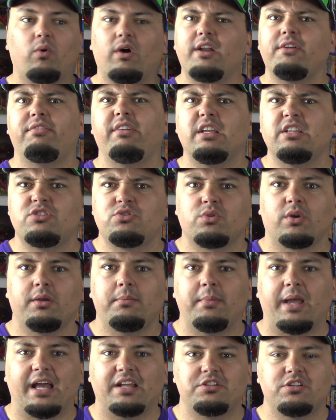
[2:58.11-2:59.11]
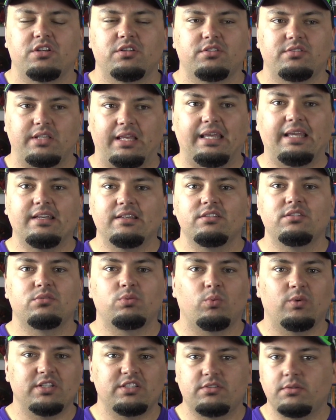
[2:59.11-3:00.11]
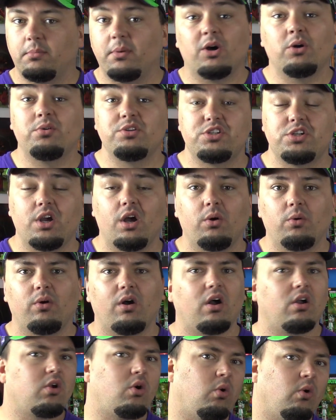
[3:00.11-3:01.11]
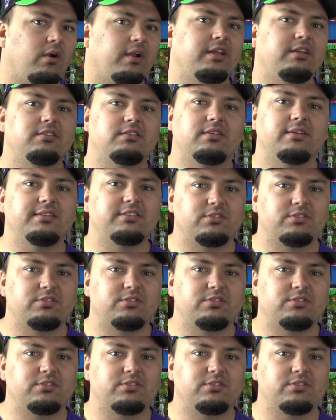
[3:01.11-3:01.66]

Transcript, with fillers: one of his dream matches is with Samoa Joe. According to